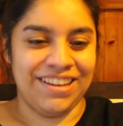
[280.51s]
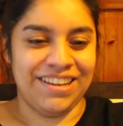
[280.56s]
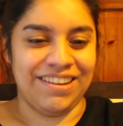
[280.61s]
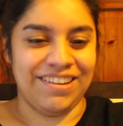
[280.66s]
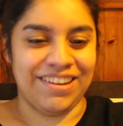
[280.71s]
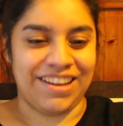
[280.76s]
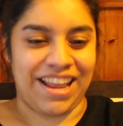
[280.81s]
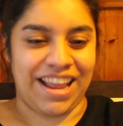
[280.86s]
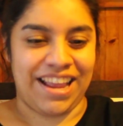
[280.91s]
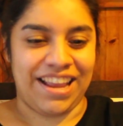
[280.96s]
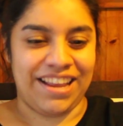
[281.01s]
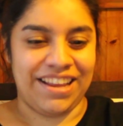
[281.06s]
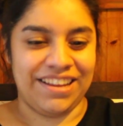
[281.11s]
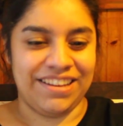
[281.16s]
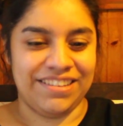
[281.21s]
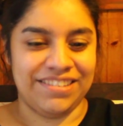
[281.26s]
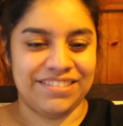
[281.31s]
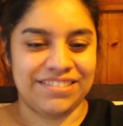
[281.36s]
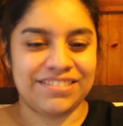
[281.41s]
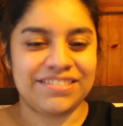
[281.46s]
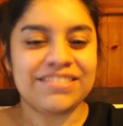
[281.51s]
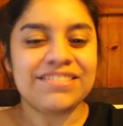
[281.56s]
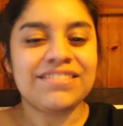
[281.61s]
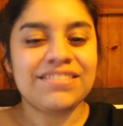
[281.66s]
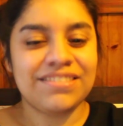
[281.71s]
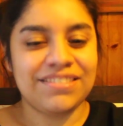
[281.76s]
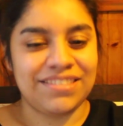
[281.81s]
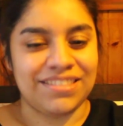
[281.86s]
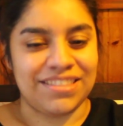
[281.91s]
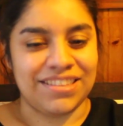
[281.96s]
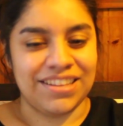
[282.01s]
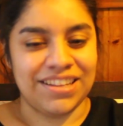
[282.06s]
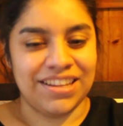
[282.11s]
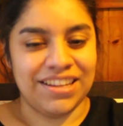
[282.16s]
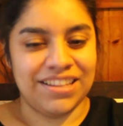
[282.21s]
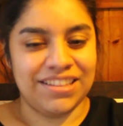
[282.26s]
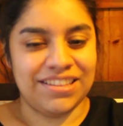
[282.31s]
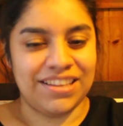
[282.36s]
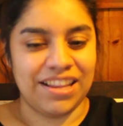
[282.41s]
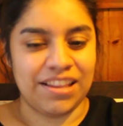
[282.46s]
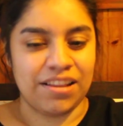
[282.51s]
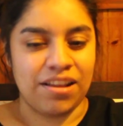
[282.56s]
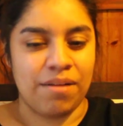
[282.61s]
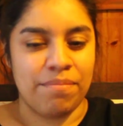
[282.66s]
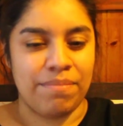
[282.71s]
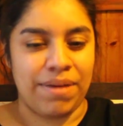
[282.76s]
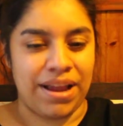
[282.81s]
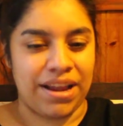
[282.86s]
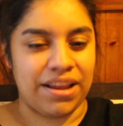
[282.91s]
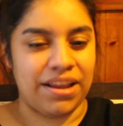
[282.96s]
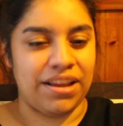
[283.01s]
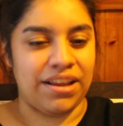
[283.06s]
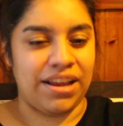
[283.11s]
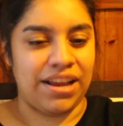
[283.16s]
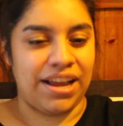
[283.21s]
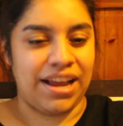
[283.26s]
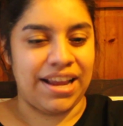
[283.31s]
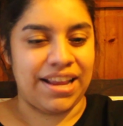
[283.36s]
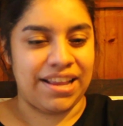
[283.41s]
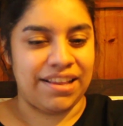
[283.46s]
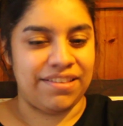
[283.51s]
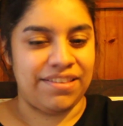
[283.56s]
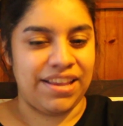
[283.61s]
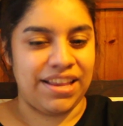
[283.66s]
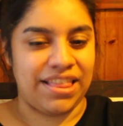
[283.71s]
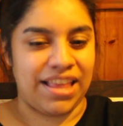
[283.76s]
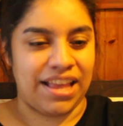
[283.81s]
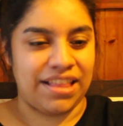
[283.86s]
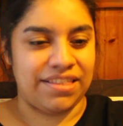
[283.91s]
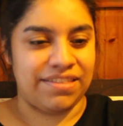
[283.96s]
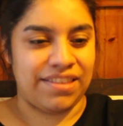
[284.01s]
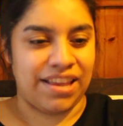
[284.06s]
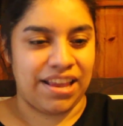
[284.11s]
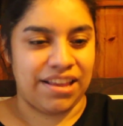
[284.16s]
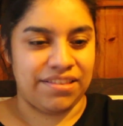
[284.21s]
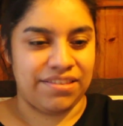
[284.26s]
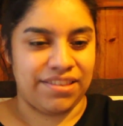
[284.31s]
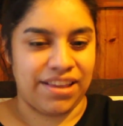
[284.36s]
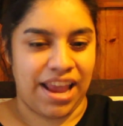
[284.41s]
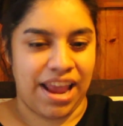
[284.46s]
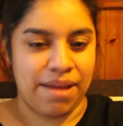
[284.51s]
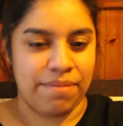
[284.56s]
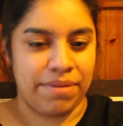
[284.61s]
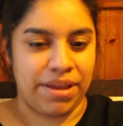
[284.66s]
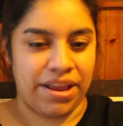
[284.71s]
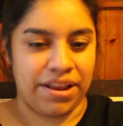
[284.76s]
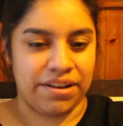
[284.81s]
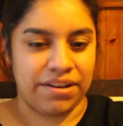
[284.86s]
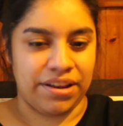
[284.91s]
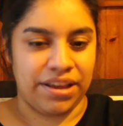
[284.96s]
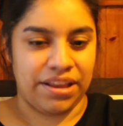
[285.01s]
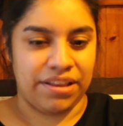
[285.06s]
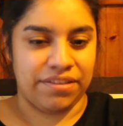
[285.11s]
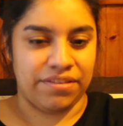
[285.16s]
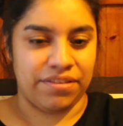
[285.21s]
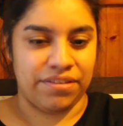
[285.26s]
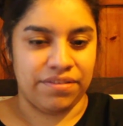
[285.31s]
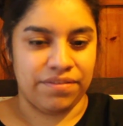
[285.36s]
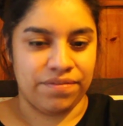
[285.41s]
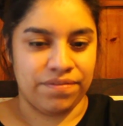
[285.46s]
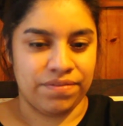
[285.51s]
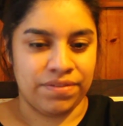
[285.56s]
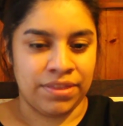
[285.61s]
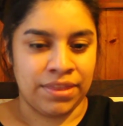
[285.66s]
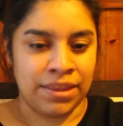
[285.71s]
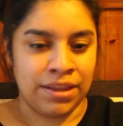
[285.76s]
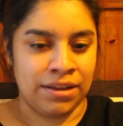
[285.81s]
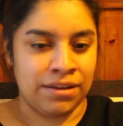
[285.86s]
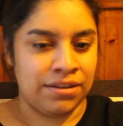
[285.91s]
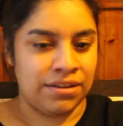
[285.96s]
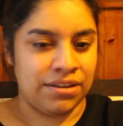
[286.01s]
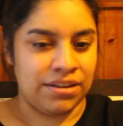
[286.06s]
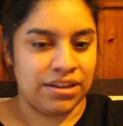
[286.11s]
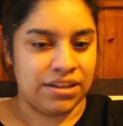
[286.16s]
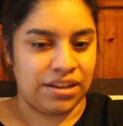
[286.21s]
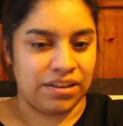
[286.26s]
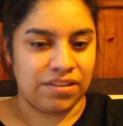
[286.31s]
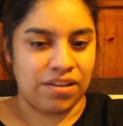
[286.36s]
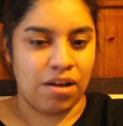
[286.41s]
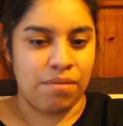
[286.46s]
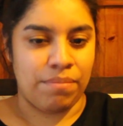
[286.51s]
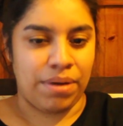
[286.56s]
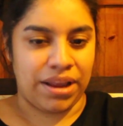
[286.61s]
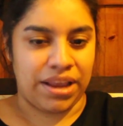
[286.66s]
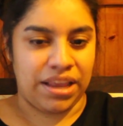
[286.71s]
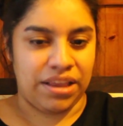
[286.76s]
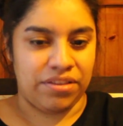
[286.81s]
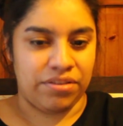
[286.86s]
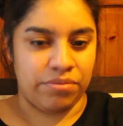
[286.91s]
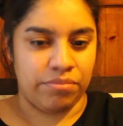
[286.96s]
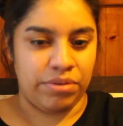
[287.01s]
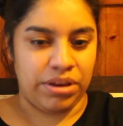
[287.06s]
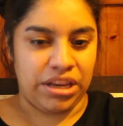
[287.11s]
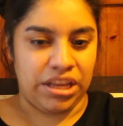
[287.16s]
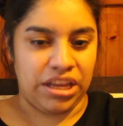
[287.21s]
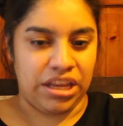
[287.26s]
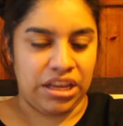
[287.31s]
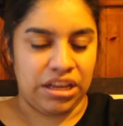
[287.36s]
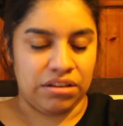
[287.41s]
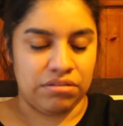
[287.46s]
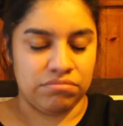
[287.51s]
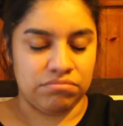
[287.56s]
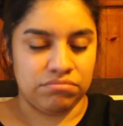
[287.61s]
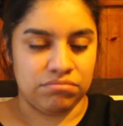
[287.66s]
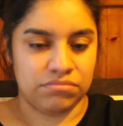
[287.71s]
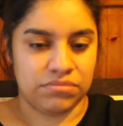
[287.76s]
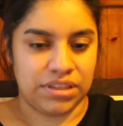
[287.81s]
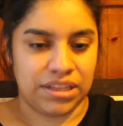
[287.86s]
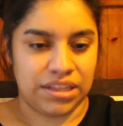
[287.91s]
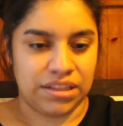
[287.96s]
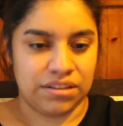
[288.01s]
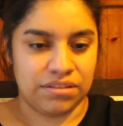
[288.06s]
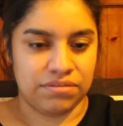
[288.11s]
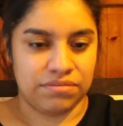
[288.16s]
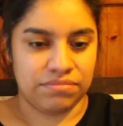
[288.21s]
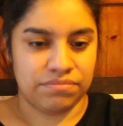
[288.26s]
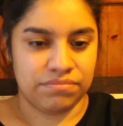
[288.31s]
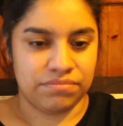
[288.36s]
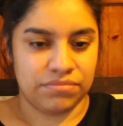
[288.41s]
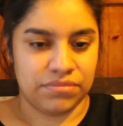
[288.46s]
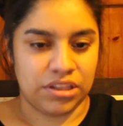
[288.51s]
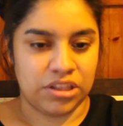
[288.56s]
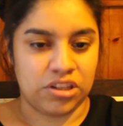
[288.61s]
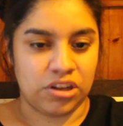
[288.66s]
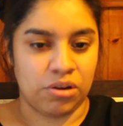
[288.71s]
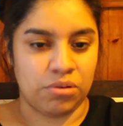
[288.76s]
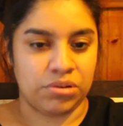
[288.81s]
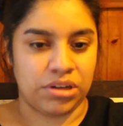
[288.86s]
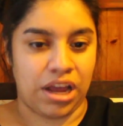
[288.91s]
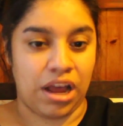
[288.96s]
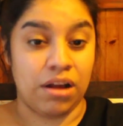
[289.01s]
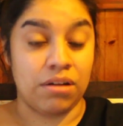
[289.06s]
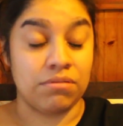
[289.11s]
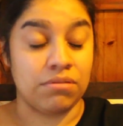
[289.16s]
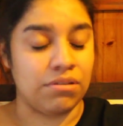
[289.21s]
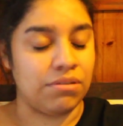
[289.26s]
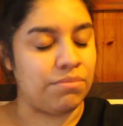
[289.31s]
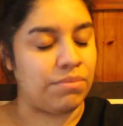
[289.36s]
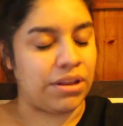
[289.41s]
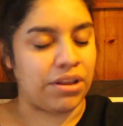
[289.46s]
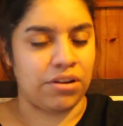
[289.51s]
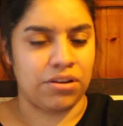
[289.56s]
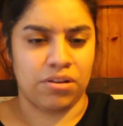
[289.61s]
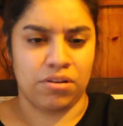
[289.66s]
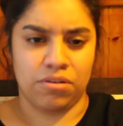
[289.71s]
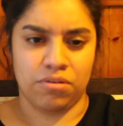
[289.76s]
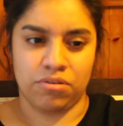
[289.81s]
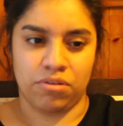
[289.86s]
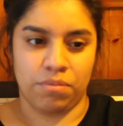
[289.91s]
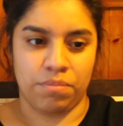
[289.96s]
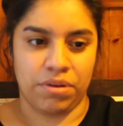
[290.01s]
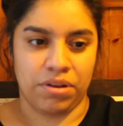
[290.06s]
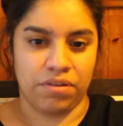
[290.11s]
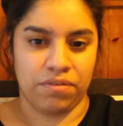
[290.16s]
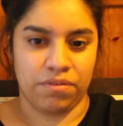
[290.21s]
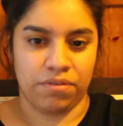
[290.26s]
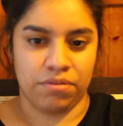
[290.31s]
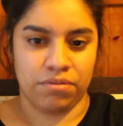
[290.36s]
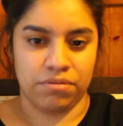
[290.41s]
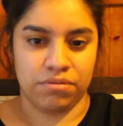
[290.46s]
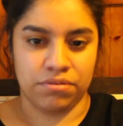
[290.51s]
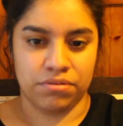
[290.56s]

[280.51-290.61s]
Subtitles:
Okay, this comeback, I can see that Taemin is, in this comeback, he's really toned down. Oh my god, you look so beautiful.